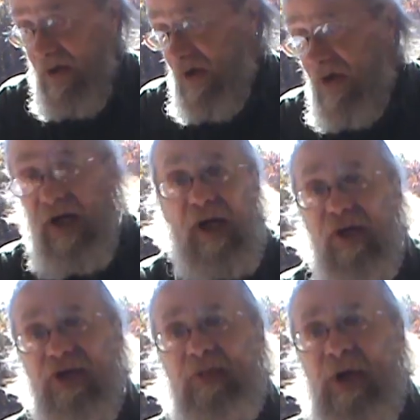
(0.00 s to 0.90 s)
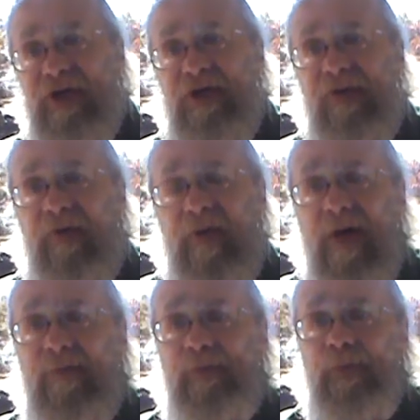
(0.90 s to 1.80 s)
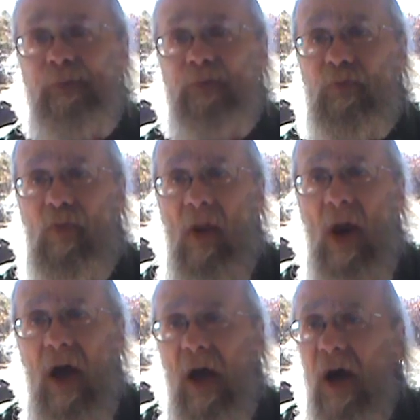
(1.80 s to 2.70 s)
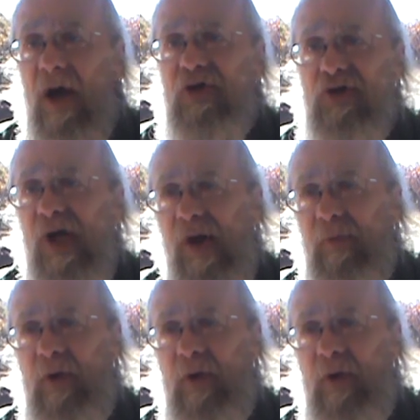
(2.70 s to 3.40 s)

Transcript: good, inexpensive uh, drink